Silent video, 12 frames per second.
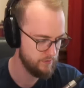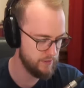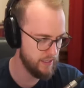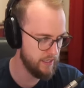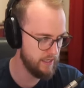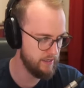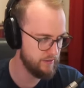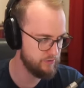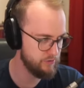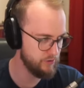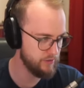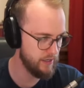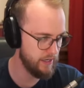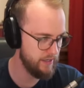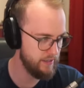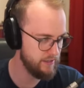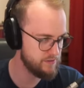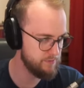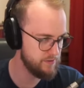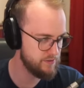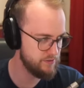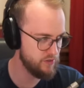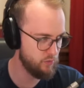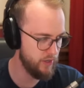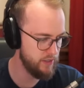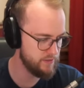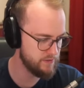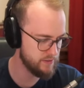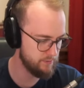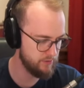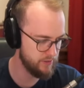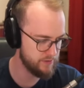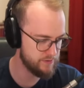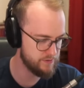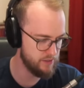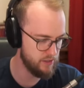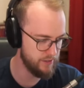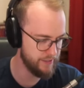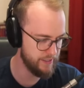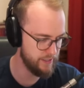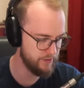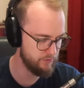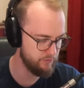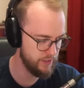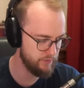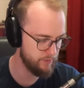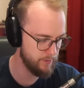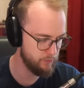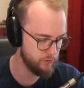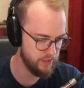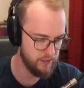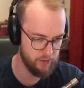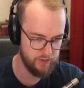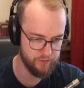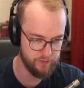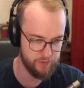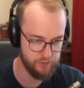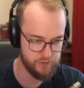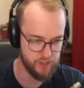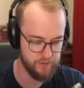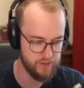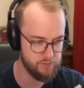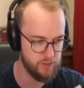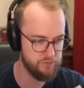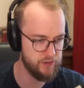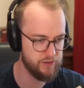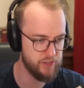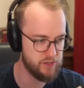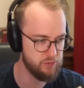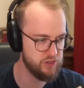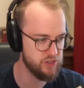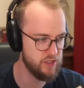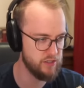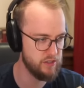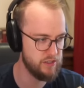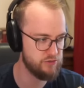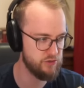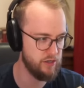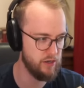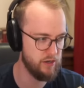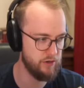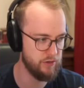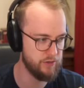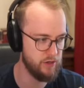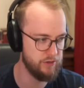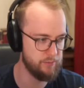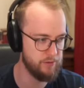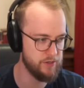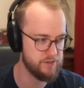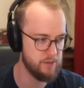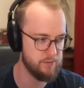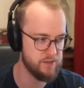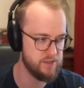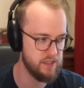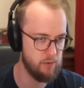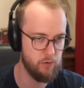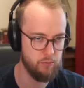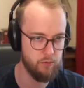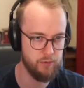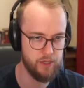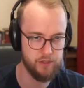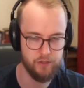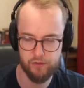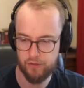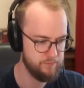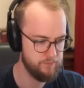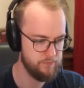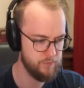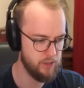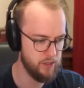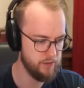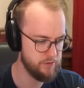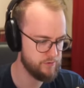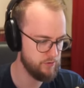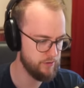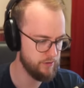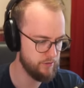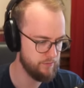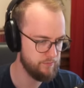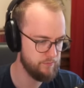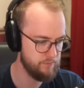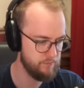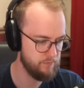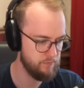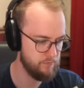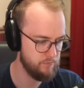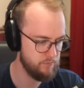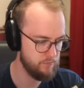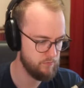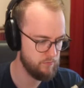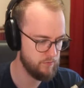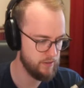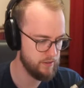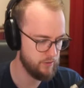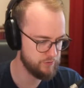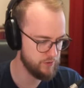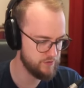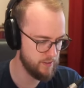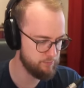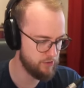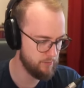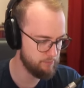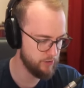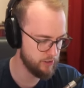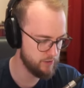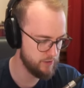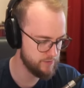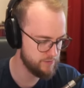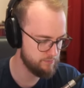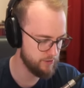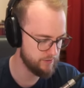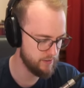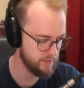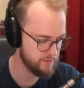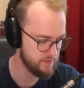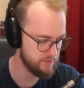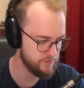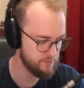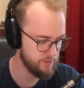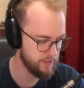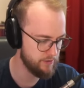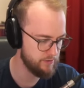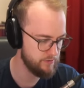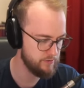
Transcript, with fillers: Yeah, dude, it's been such a while since I played SoD. I don't really remember how even to do stuff. Let's wait for the Death Wish and then let's try to, on the boss dummy and see what we can do. Alright, let's go in here. I was gonna say pop Bloodlust, but I guess that doesn't matter.